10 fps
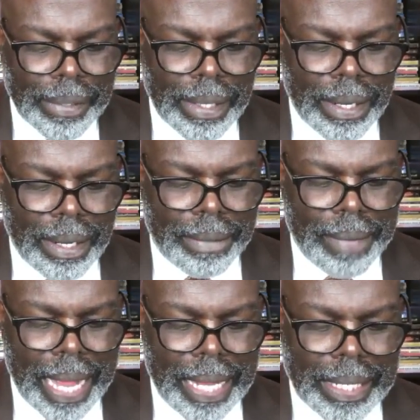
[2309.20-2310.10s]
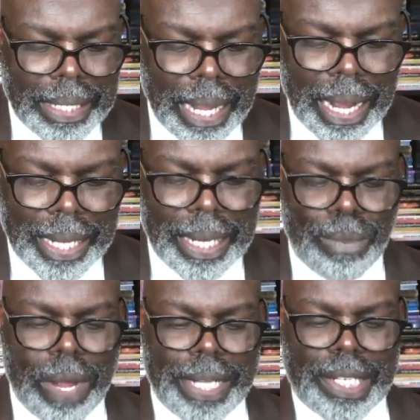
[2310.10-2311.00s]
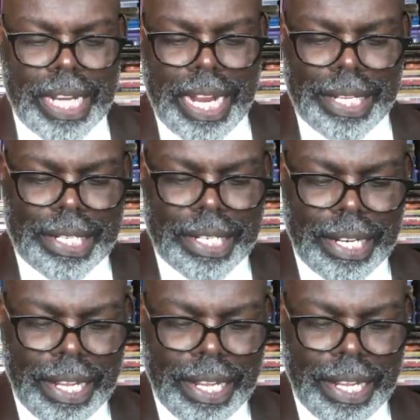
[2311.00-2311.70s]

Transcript: Oh my God, and watch this,